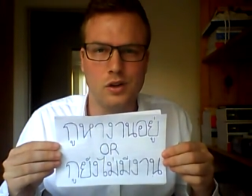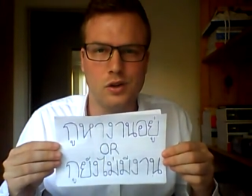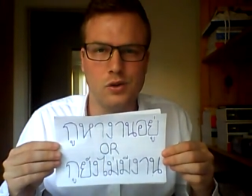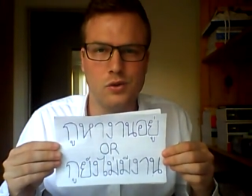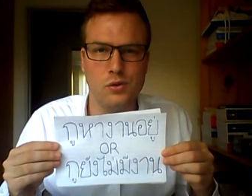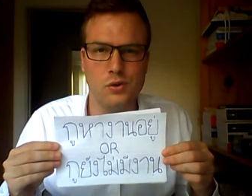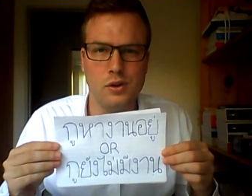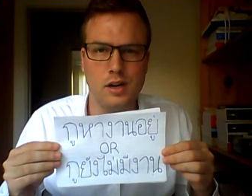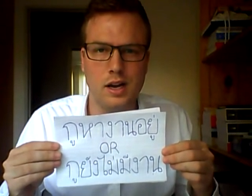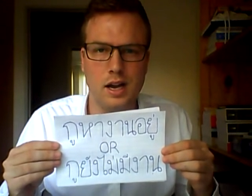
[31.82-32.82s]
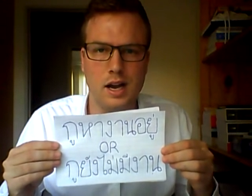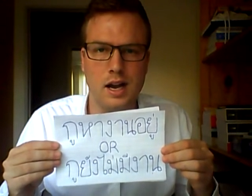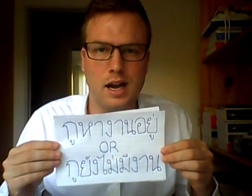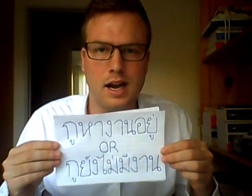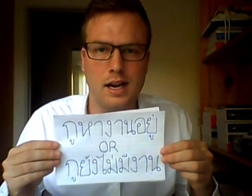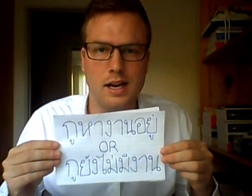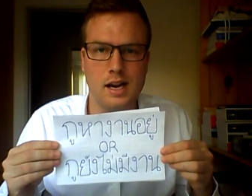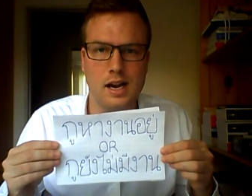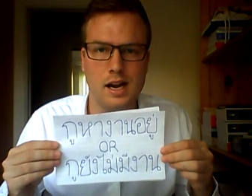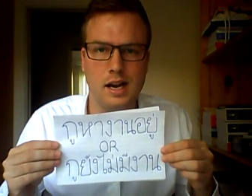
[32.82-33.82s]
Gu ha
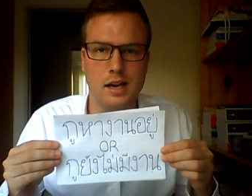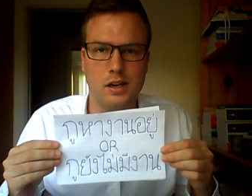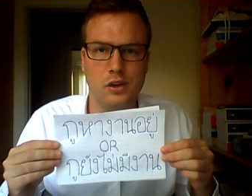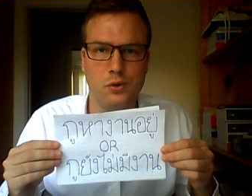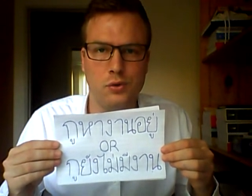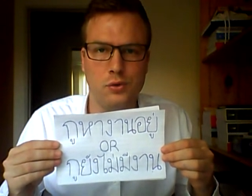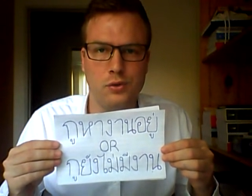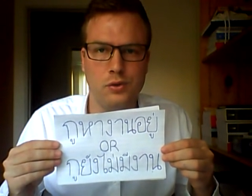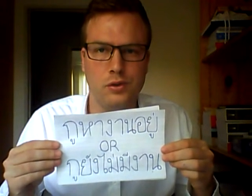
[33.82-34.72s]
ngang yu,